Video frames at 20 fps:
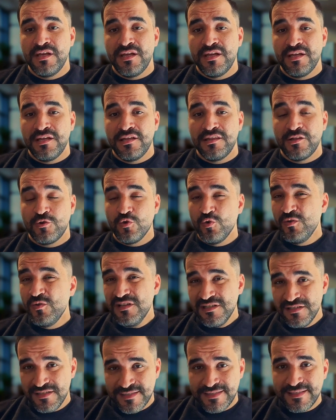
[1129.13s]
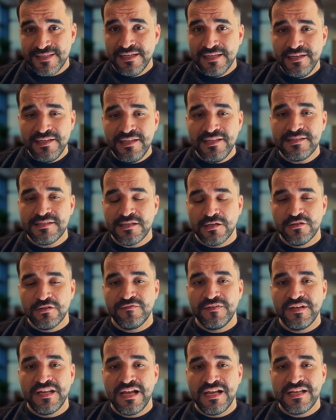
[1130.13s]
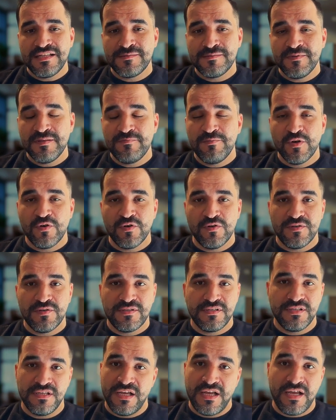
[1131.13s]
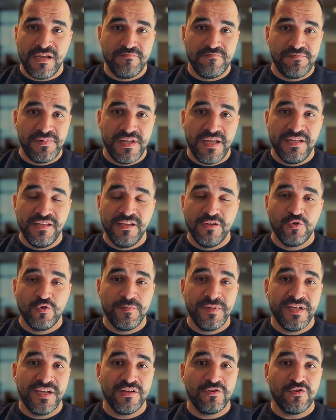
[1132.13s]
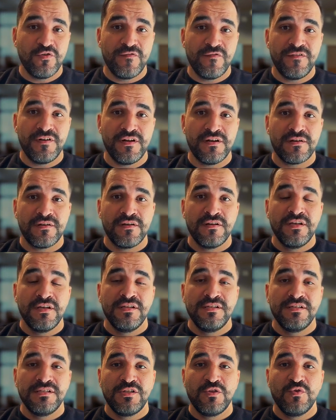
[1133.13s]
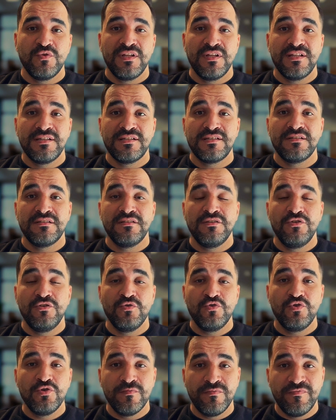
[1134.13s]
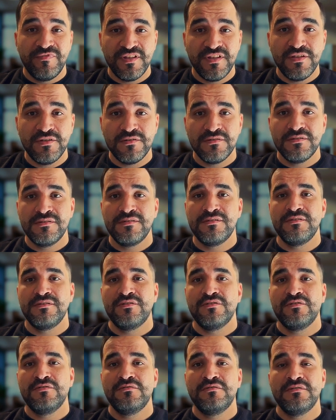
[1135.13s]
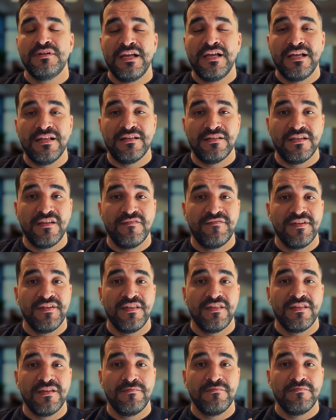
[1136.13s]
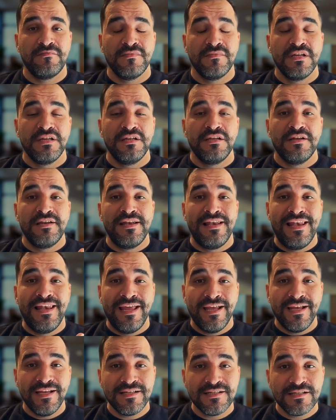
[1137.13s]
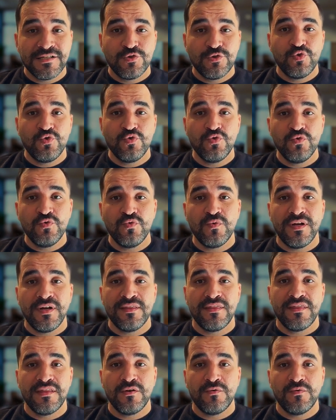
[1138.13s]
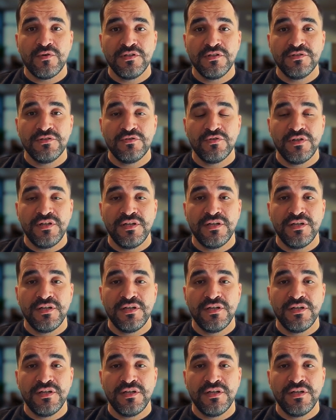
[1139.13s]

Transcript: The tool still needs a lot of enhancement, because I'm planning to make it offer students YouTube videos, and giving them links to what they want to